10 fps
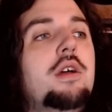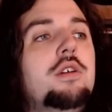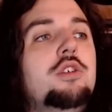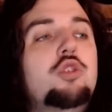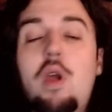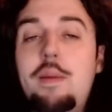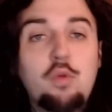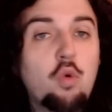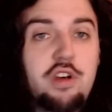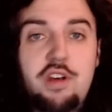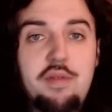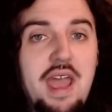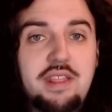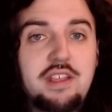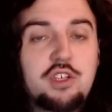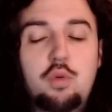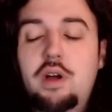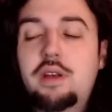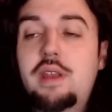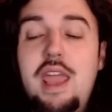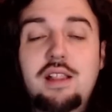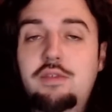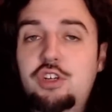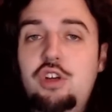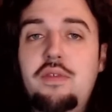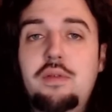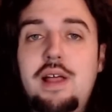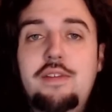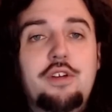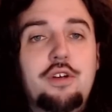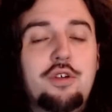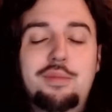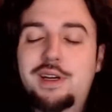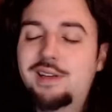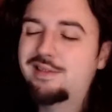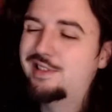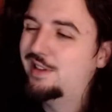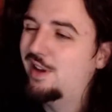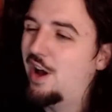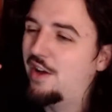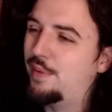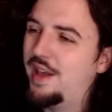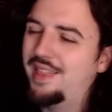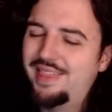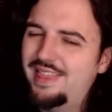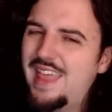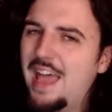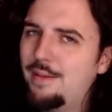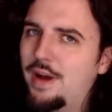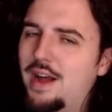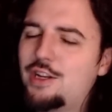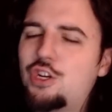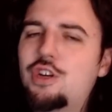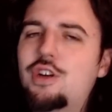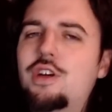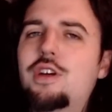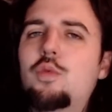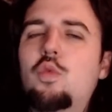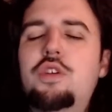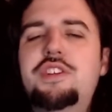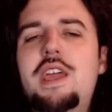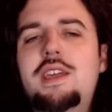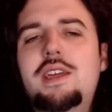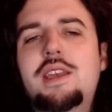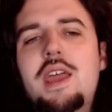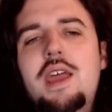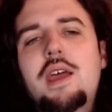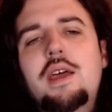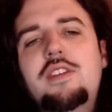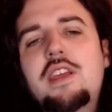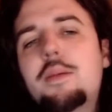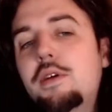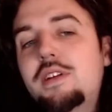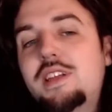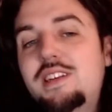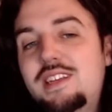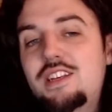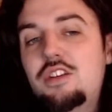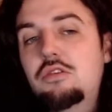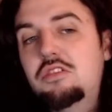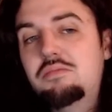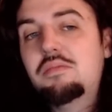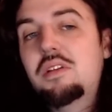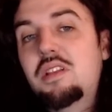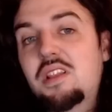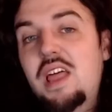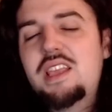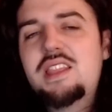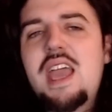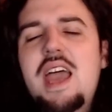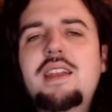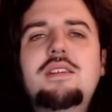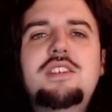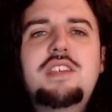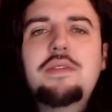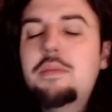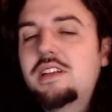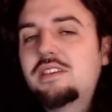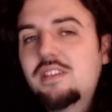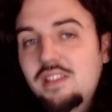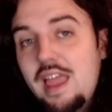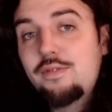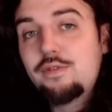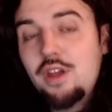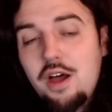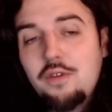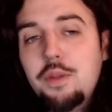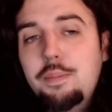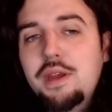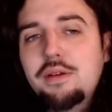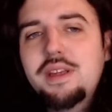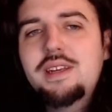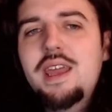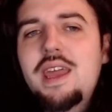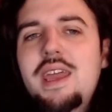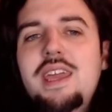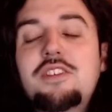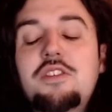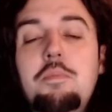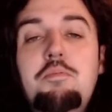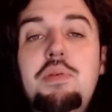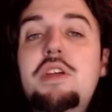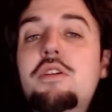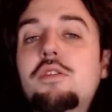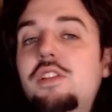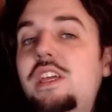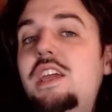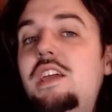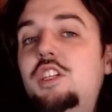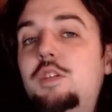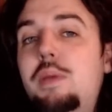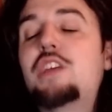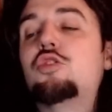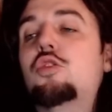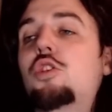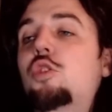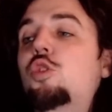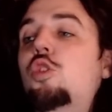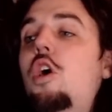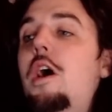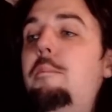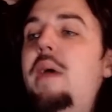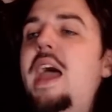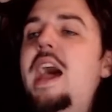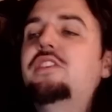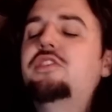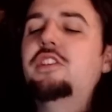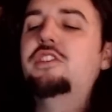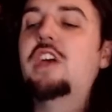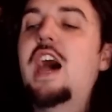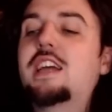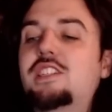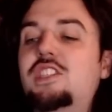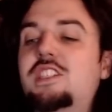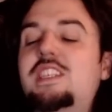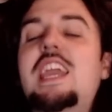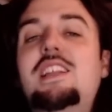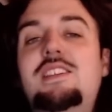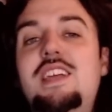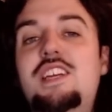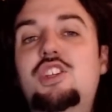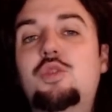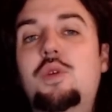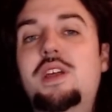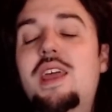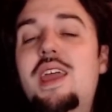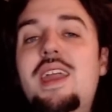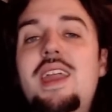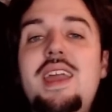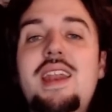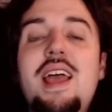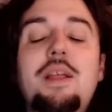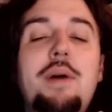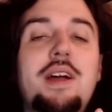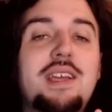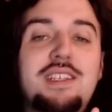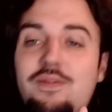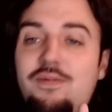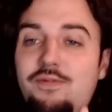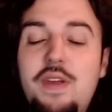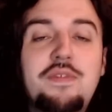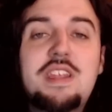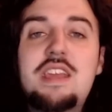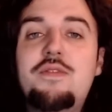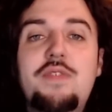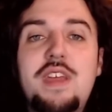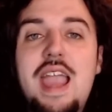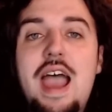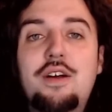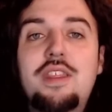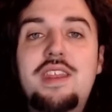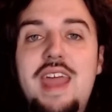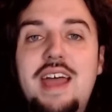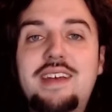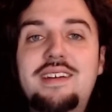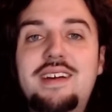Swayman wouldn't have had this one. Hell of a shot from the left circle, but off by that much. We'll take it. Second period continues like that. 7 minutes left of the period. It is a beer league special. Lob pass, Zaka skates into it, and Hellebuck is 15 feet out of the net